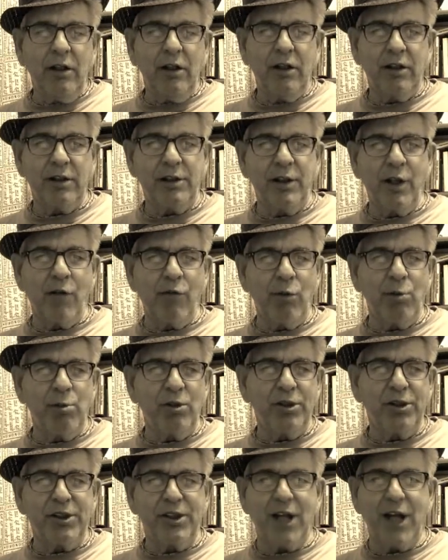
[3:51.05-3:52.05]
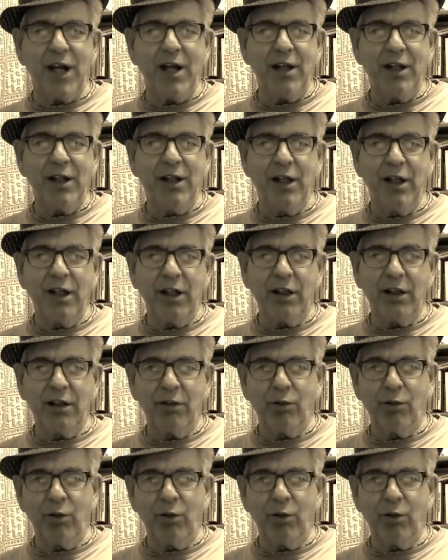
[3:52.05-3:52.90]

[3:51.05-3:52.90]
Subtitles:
His lovable sidekick